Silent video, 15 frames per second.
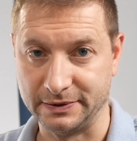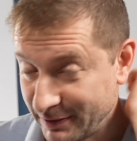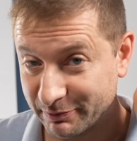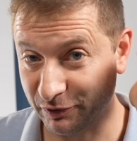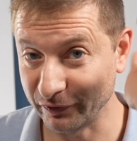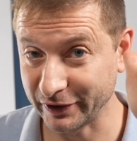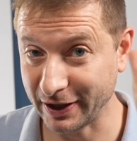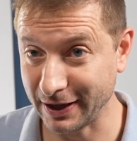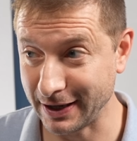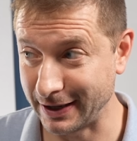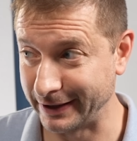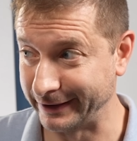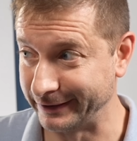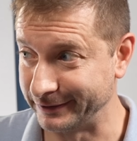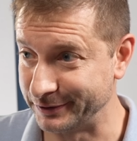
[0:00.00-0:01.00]
Moving
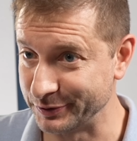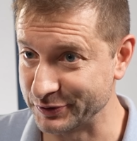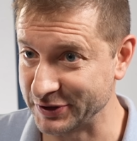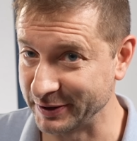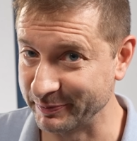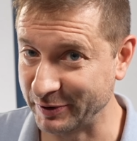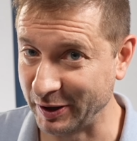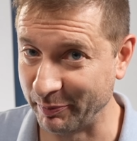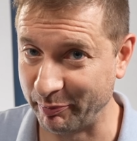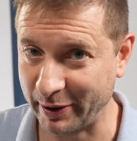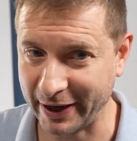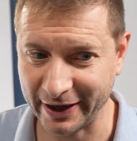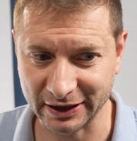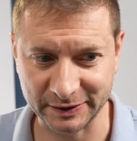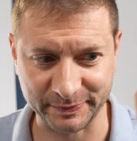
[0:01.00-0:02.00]
on to some compiled